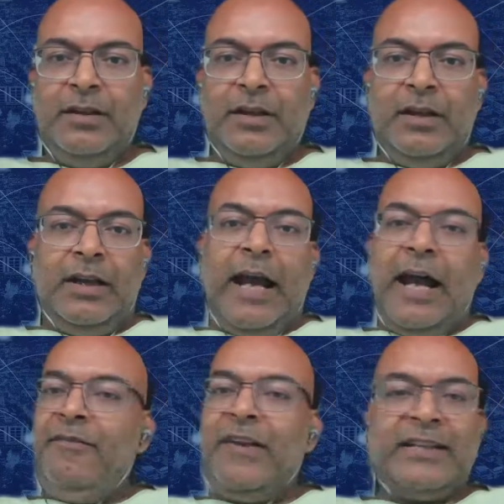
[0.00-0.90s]
And
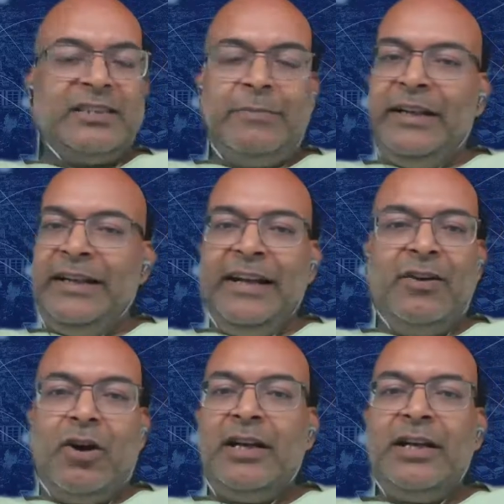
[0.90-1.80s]
flexibility not
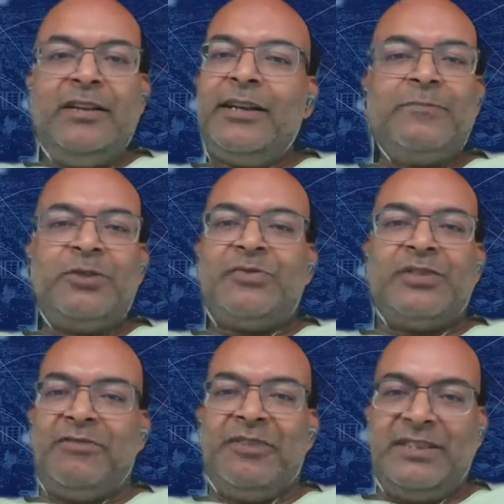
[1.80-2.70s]
in terms of service
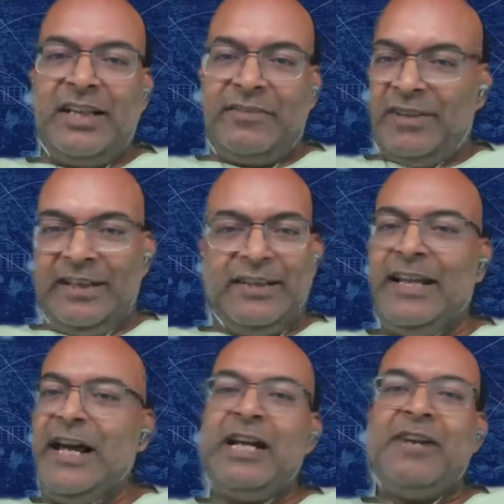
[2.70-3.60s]
delivery
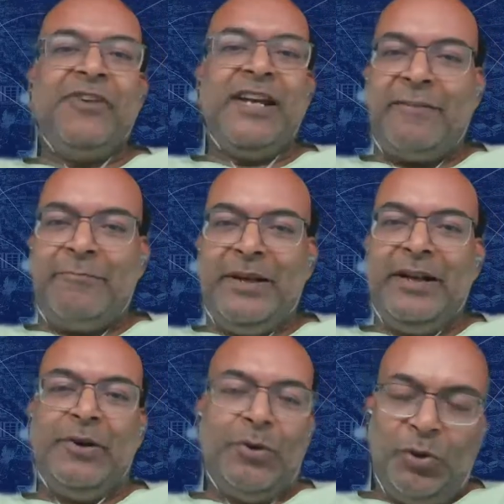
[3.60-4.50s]
that we have been
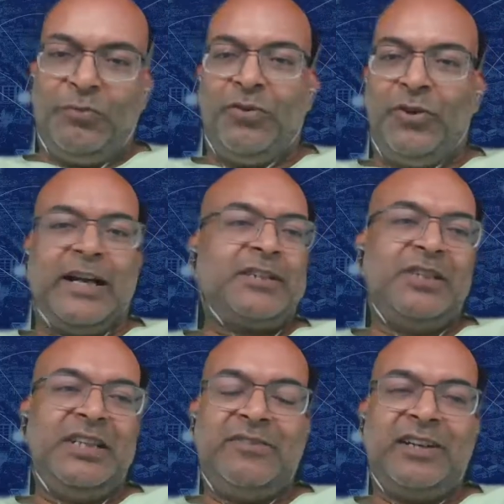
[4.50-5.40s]
known for. Actually,
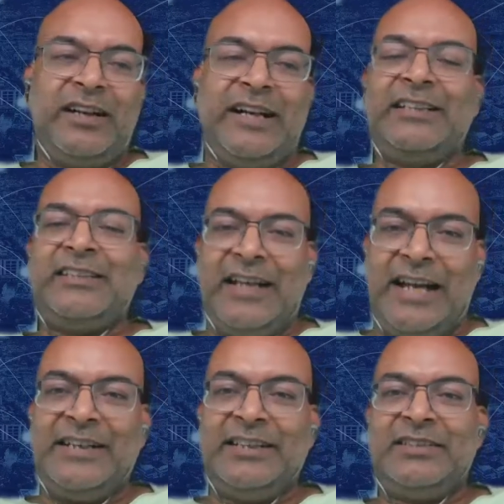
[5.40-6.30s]
our clients like
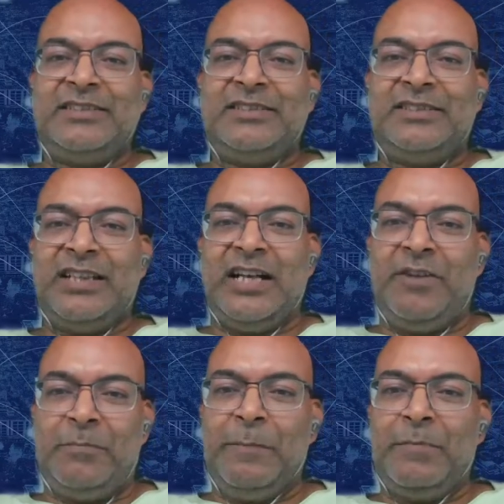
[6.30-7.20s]
us, our
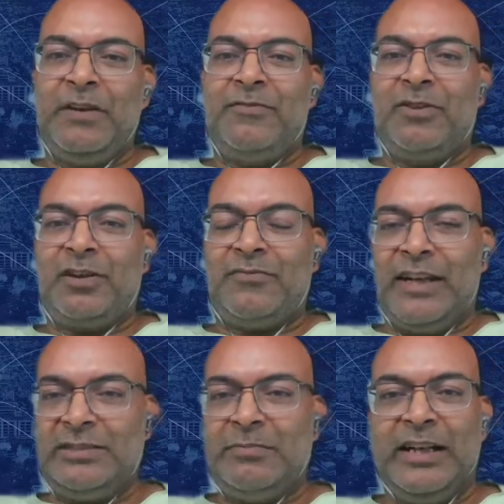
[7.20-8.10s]
people, for
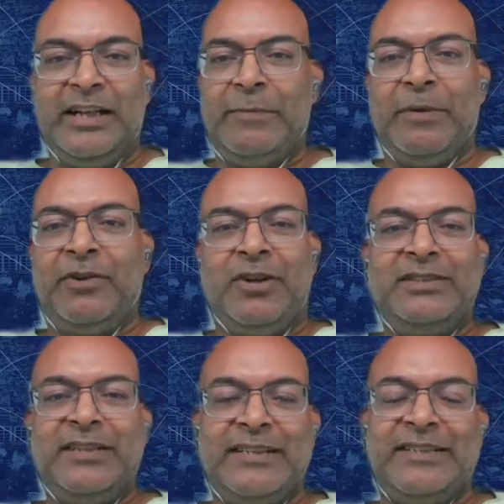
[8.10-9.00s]
flexibility, because
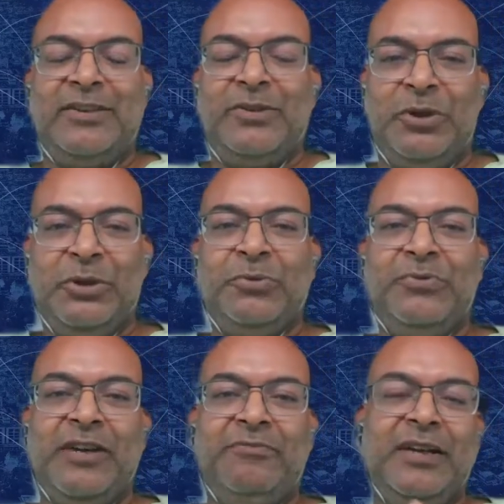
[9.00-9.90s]
as I told you, we have